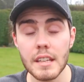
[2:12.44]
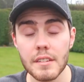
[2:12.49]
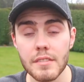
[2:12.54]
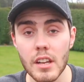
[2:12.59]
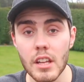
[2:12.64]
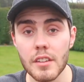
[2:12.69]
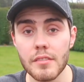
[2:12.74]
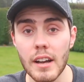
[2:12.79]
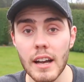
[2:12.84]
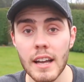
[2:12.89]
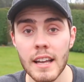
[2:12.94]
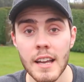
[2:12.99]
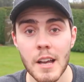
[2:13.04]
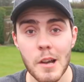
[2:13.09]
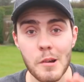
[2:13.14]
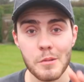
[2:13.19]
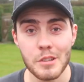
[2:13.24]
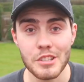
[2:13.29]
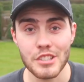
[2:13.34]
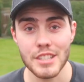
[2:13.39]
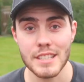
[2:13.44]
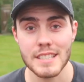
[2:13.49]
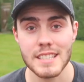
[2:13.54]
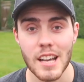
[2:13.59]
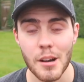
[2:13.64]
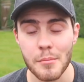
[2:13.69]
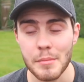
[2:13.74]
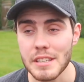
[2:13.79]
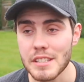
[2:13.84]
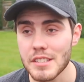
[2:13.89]
nearly fell over. Which is
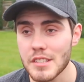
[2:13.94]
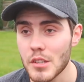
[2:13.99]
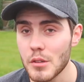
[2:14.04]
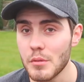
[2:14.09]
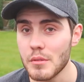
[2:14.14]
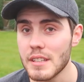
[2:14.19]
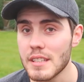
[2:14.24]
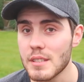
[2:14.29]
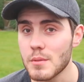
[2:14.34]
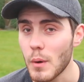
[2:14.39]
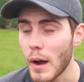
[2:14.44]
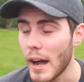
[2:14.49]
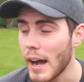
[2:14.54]
coming soon as